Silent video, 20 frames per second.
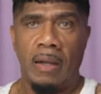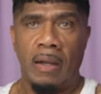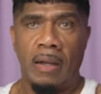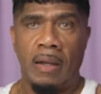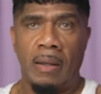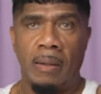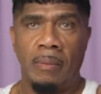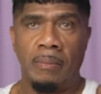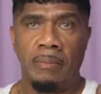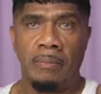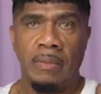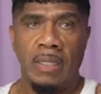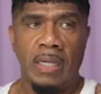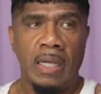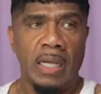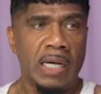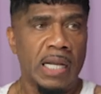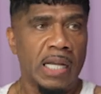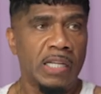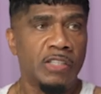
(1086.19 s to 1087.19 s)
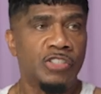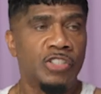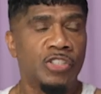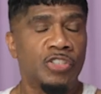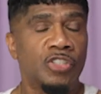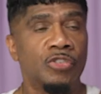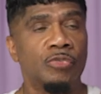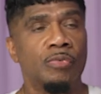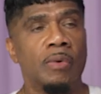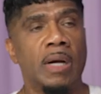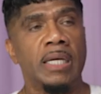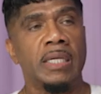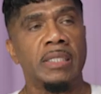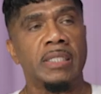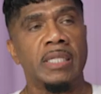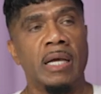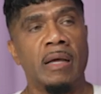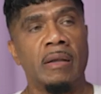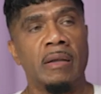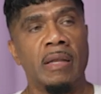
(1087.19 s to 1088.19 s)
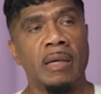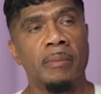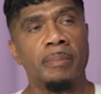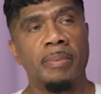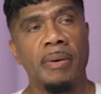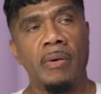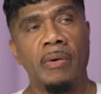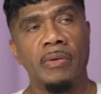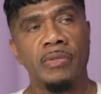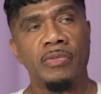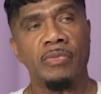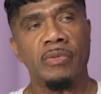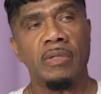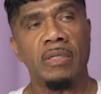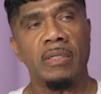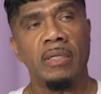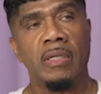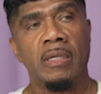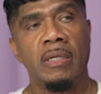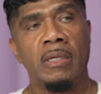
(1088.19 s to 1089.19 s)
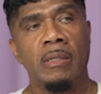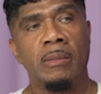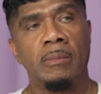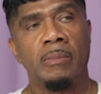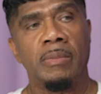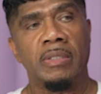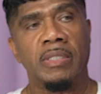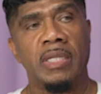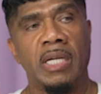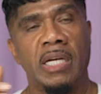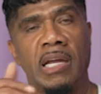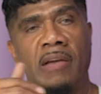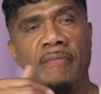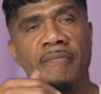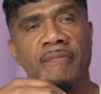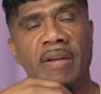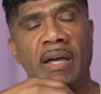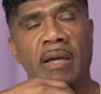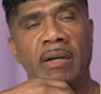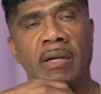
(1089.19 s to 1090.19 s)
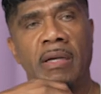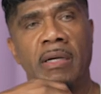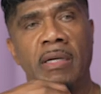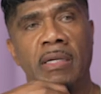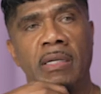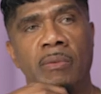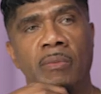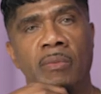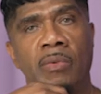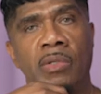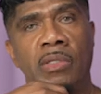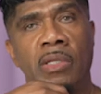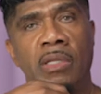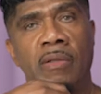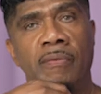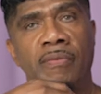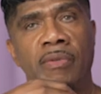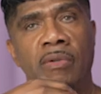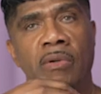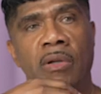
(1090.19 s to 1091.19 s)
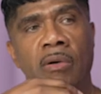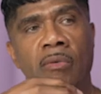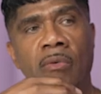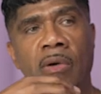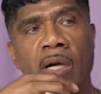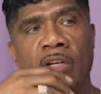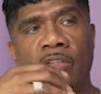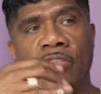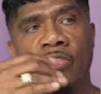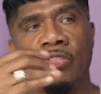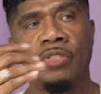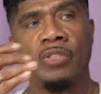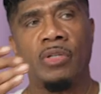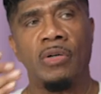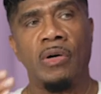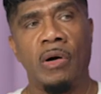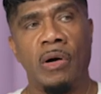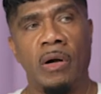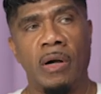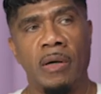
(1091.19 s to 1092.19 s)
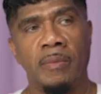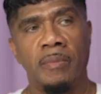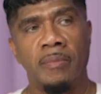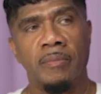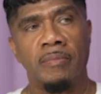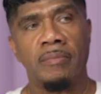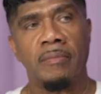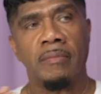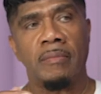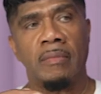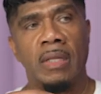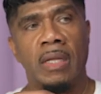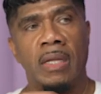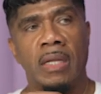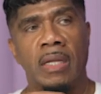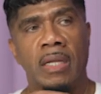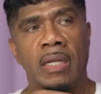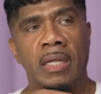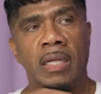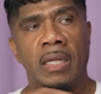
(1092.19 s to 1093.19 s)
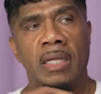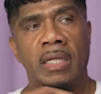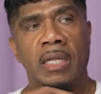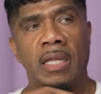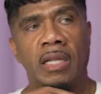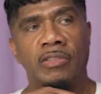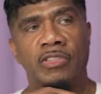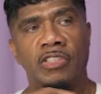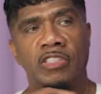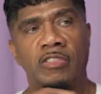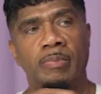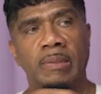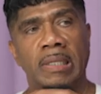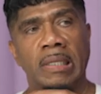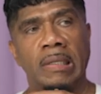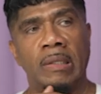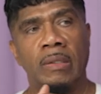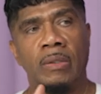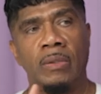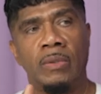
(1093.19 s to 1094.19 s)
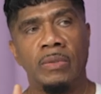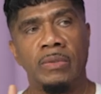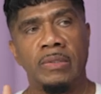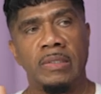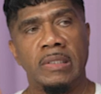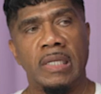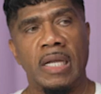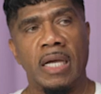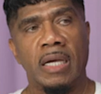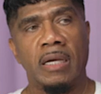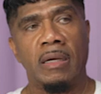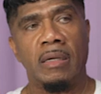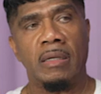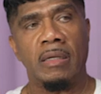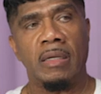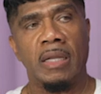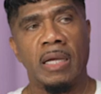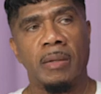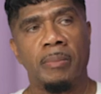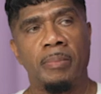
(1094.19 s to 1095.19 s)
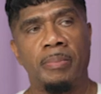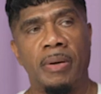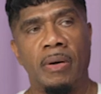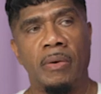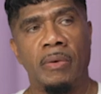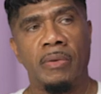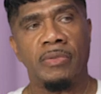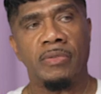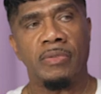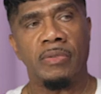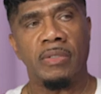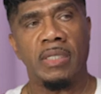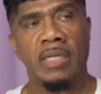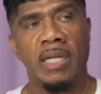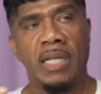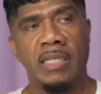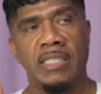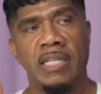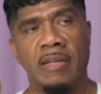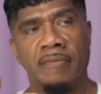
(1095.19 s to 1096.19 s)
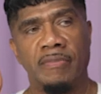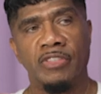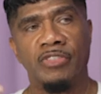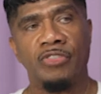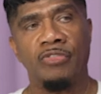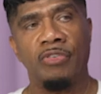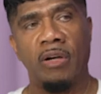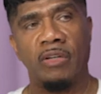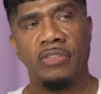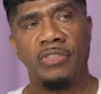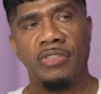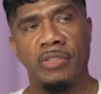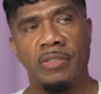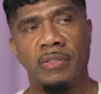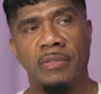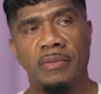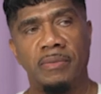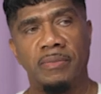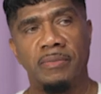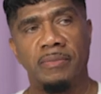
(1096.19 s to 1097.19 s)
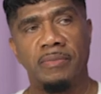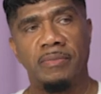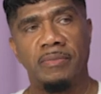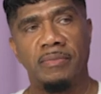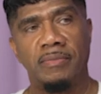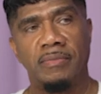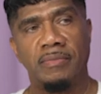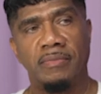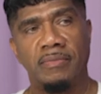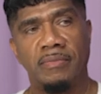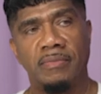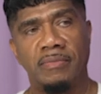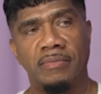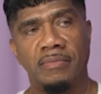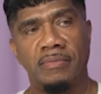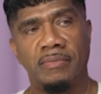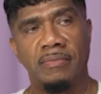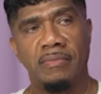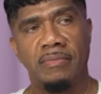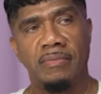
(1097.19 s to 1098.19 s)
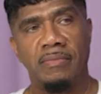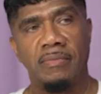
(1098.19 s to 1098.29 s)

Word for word: Um, and I used to just write it down like poetry. But okay. then I found out the, when, if you're going to write a song, it can't just be loose like, a, like poetry. It has to have a structure. Mm.